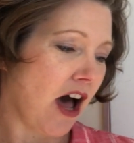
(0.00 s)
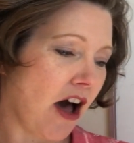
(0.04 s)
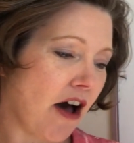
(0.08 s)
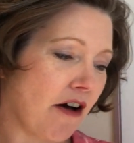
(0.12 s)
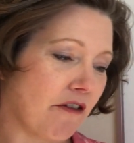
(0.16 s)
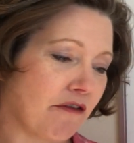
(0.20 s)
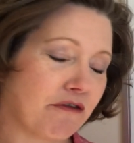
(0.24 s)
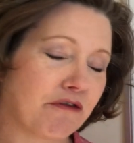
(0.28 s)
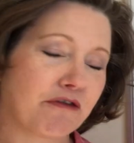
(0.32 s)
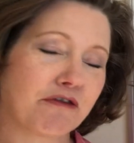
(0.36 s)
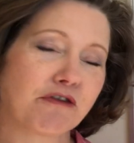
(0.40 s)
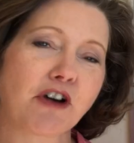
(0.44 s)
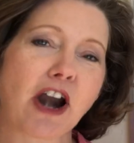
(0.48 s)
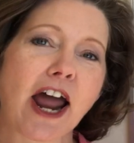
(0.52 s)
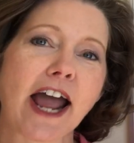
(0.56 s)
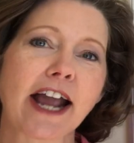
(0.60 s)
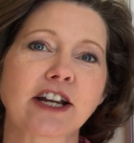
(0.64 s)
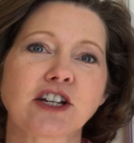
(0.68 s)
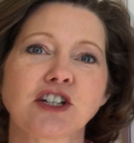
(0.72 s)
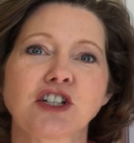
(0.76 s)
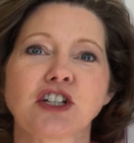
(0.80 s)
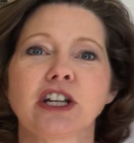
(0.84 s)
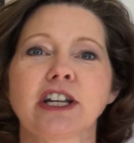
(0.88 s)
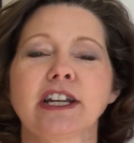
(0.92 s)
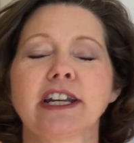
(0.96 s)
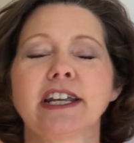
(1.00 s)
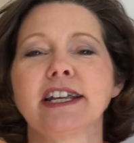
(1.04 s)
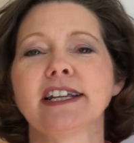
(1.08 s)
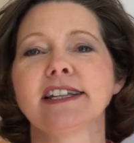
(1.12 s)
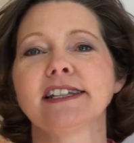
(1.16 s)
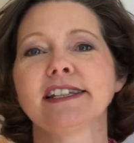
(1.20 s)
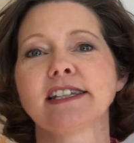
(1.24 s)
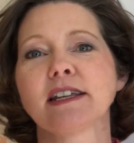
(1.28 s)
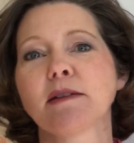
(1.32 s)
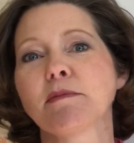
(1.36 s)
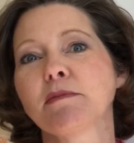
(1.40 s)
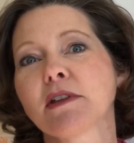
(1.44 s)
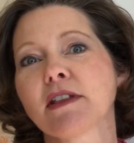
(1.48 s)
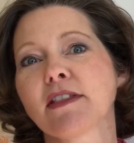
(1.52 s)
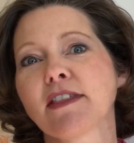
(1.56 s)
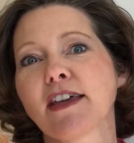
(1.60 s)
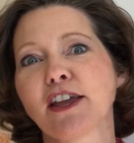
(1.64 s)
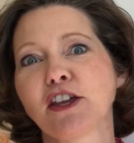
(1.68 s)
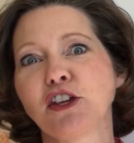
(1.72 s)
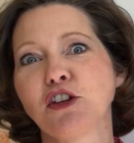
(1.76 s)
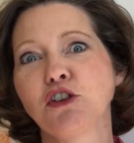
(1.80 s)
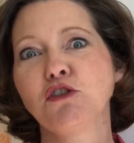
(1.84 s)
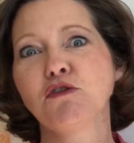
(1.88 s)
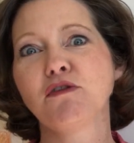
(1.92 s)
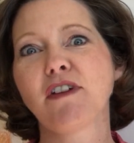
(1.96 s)
A fraction is something
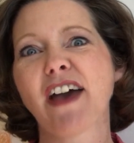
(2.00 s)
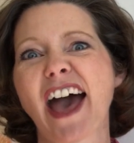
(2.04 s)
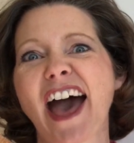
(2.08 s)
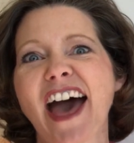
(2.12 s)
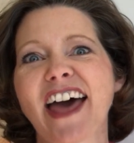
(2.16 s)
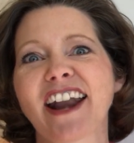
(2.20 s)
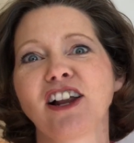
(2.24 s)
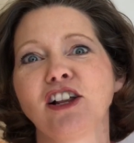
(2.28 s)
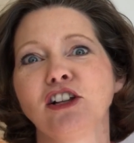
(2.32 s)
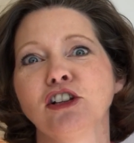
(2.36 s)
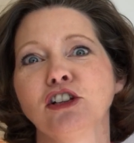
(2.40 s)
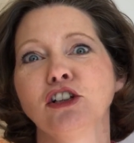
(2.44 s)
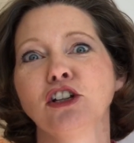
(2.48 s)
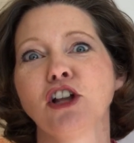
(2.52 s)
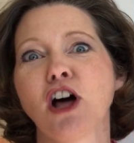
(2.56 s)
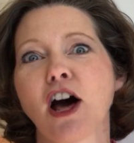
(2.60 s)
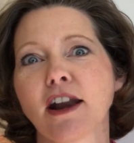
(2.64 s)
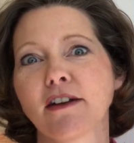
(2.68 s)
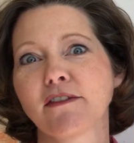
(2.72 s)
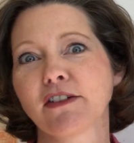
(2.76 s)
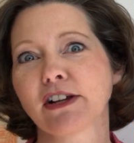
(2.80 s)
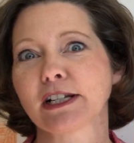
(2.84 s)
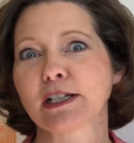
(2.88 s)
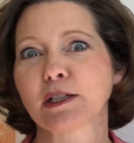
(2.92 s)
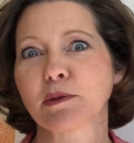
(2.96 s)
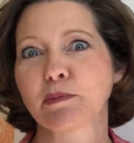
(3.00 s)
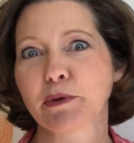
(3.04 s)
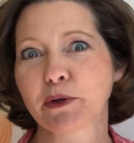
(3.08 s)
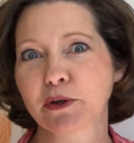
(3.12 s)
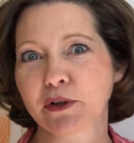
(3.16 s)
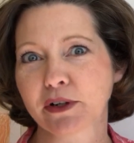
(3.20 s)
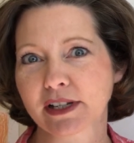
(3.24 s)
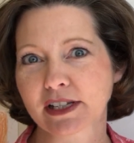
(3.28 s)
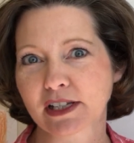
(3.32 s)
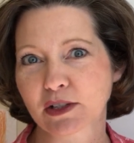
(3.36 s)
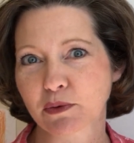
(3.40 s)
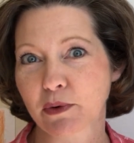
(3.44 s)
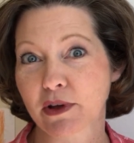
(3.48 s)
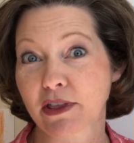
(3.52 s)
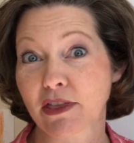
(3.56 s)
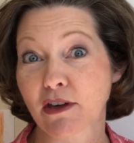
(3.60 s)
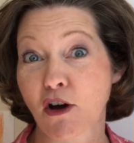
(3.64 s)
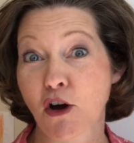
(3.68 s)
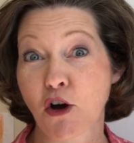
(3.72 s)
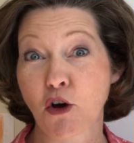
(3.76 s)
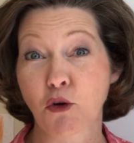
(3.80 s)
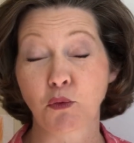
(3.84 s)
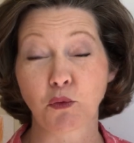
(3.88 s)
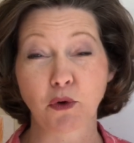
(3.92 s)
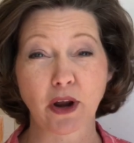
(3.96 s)
that you've had a lot of experience with
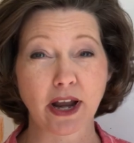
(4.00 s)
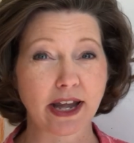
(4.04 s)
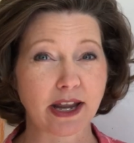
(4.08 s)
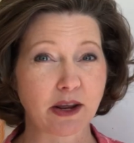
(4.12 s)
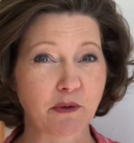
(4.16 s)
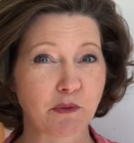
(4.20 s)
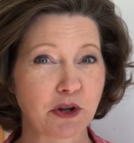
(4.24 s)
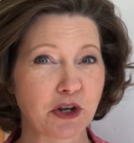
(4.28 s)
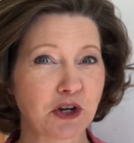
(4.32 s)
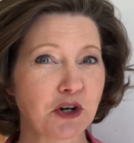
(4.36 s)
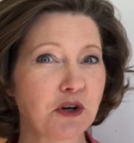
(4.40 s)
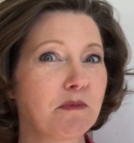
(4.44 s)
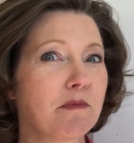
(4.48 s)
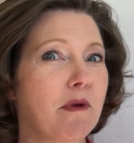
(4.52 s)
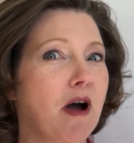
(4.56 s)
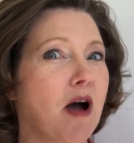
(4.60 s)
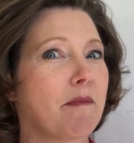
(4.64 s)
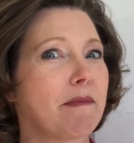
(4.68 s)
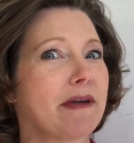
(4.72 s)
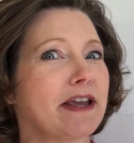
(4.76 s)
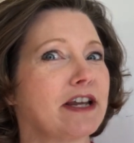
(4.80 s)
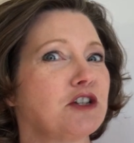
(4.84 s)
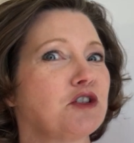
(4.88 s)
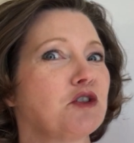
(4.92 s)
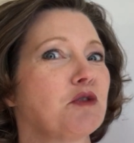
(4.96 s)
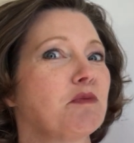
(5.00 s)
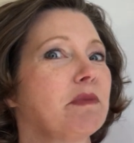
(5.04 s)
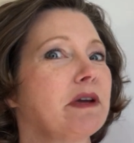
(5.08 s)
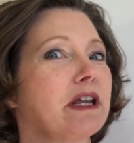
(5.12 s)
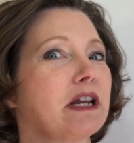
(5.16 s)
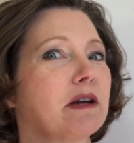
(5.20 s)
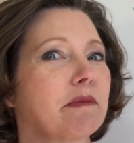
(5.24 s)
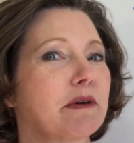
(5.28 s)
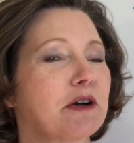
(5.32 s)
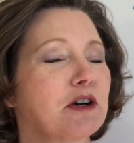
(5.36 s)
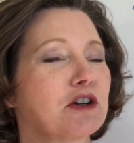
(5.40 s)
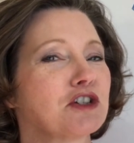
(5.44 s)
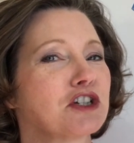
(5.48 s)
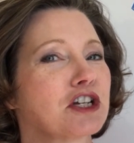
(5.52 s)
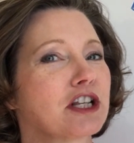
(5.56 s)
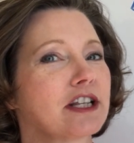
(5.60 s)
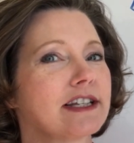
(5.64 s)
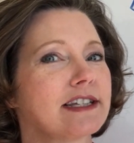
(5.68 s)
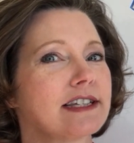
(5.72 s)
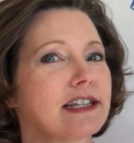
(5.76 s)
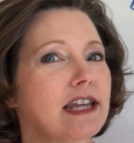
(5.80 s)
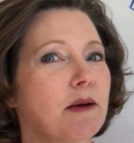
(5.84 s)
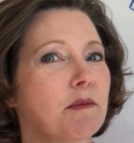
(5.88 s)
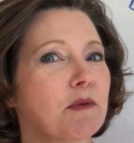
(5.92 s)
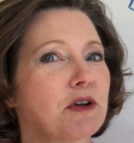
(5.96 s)
already. When your mom makes you a peanut butter and jelly
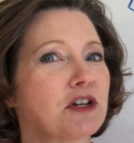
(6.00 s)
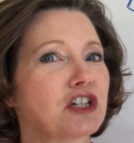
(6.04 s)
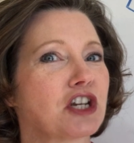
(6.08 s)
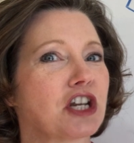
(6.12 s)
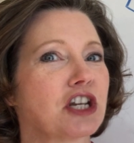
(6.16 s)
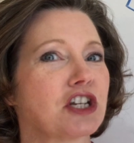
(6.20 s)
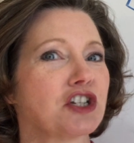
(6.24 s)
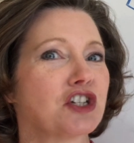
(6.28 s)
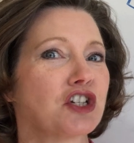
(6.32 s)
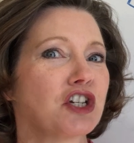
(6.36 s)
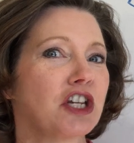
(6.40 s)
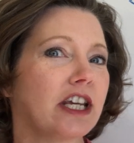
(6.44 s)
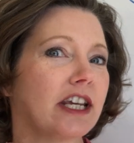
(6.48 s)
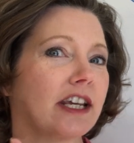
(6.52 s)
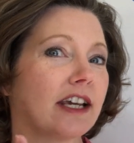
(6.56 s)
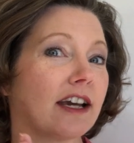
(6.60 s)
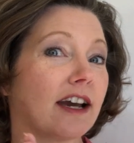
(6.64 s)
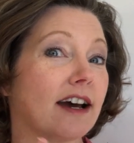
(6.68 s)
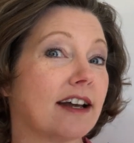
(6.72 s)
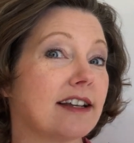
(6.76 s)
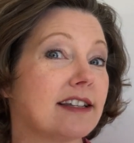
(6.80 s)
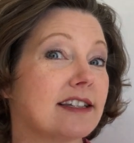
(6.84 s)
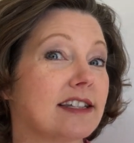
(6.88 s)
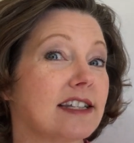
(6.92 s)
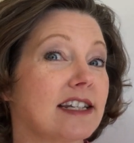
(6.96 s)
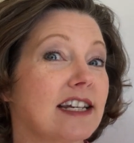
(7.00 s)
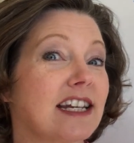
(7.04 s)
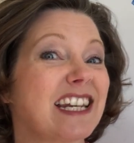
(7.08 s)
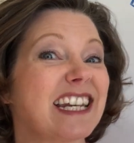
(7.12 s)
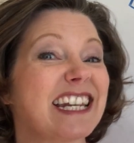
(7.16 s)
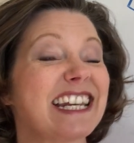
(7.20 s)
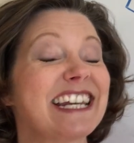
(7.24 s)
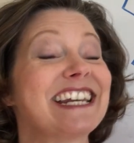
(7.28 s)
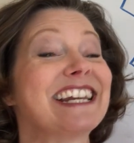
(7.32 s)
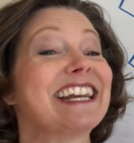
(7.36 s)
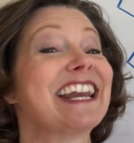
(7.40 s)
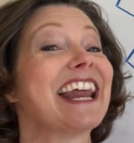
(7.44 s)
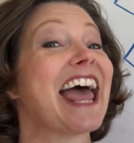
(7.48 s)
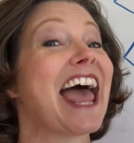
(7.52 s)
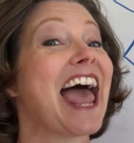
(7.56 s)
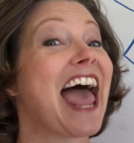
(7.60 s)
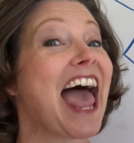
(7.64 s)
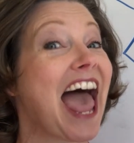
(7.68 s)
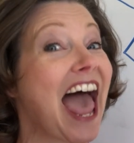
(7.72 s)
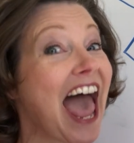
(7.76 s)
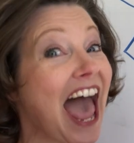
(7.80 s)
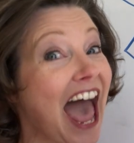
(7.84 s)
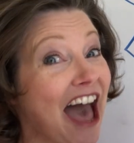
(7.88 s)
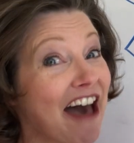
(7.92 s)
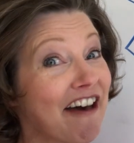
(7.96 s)
sandwich and she cuts it in
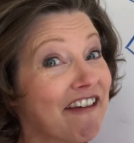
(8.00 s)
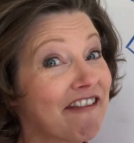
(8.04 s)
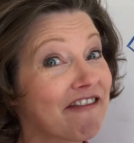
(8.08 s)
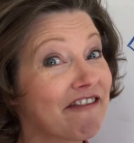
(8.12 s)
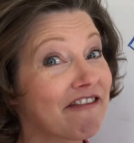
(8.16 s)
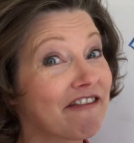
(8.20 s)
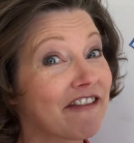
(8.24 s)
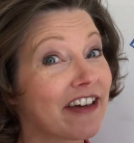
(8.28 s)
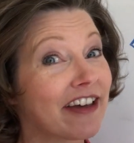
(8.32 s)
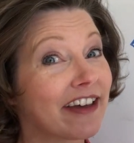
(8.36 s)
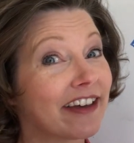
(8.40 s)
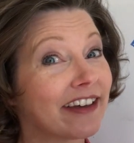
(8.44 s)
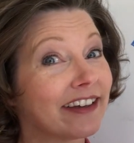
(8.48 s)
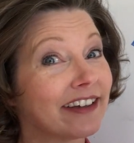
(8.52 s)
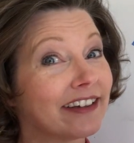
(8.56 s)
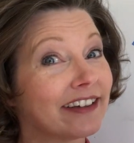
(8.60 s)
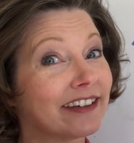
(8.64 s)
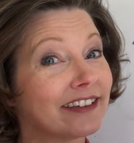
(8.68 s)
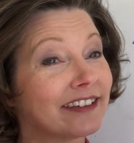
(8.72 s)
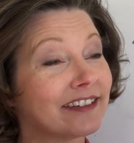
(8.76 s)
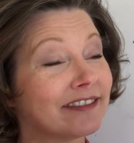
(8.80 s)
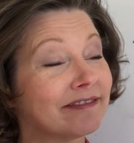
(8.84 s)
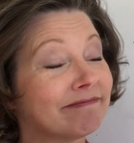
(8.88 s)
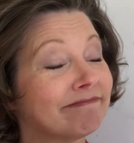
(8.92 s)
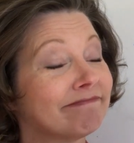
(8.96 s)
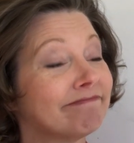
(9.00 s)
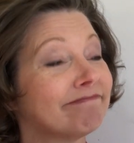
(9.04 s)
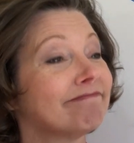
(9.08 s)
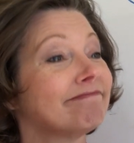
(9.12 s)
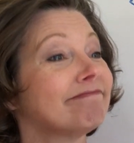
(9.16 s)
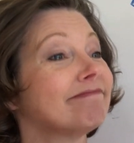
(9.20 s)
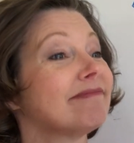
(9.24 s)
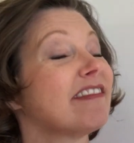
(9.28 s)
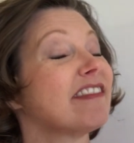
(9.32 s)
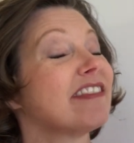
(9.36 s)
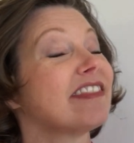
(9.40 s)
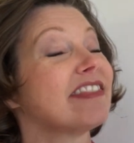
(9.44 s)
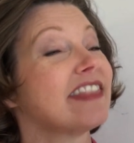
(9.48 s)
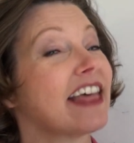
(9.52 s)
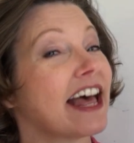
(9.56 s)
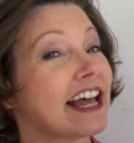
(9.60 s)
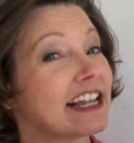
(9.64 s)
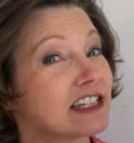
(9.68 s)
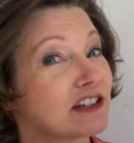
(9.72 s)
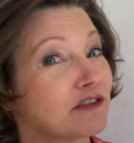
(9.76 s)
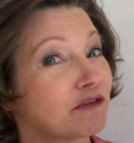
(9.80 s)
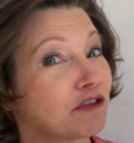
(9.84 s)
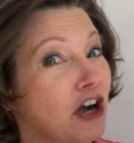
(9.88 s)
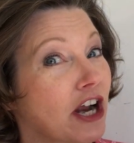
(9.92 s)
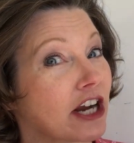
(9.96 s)
half,
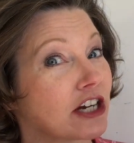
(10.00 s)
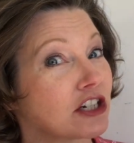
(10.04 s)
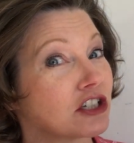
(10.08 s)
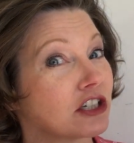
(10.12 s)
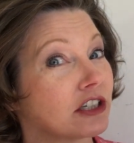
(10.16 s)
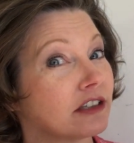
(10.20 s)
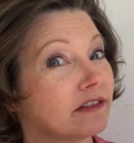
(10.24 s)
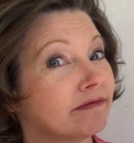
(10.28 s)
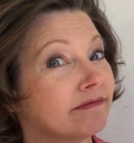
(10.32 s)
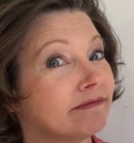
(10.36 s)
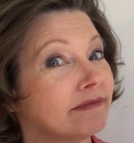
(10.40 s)
that's a fraction.